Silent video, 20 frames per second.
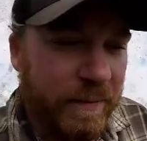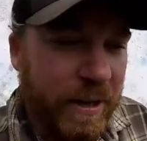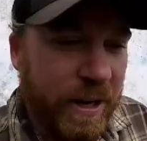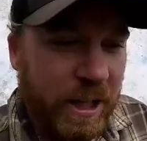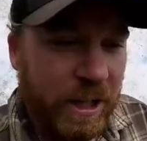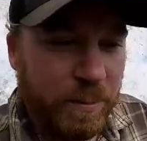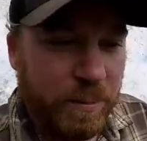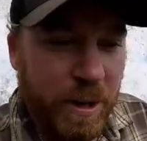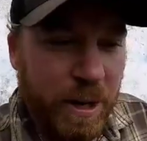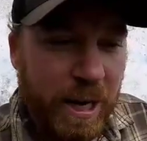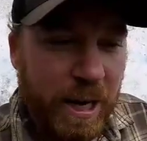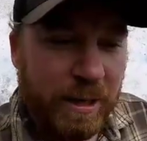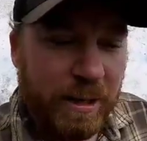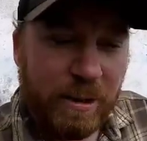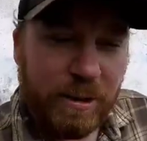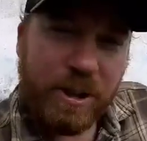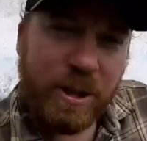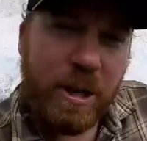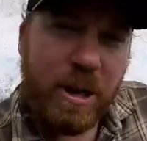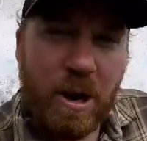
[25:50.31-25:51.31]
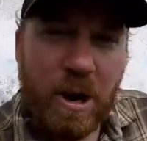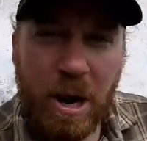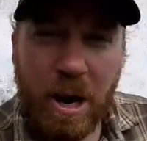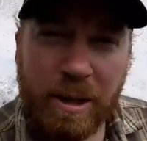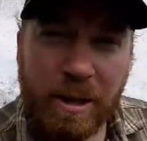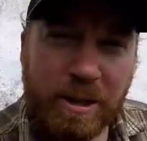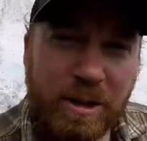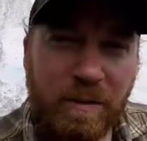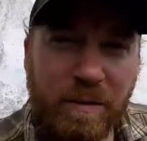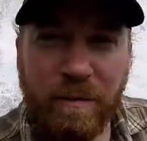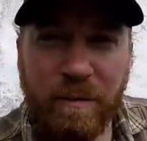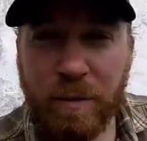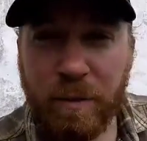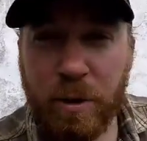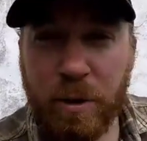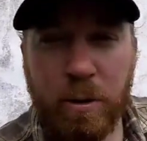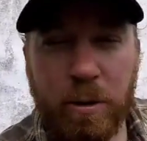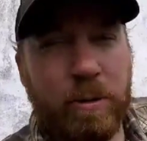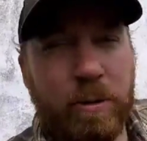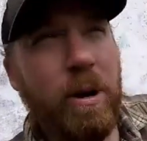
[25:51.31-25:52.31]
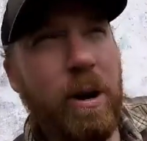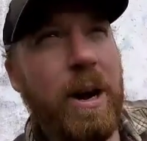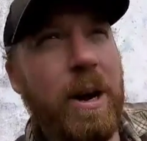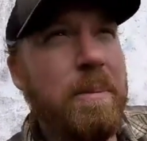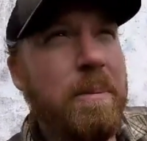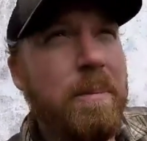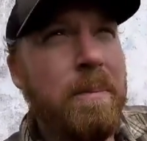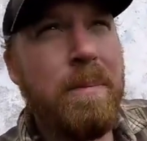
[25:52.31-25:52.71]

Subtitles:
cash back. And I was like, all right, it's a fluke, right?